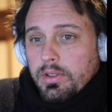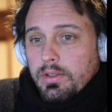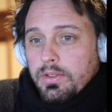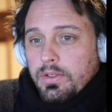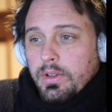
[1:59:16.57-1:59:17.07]

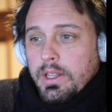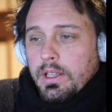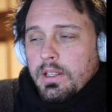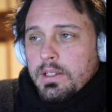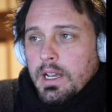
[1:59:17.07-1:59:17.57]
So I think
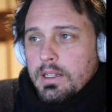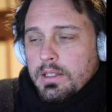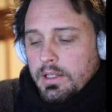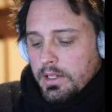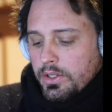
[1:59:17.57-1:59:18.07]
the task
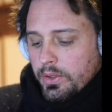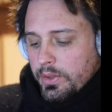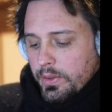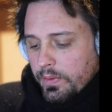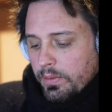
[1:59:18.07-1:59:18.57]
that I chose for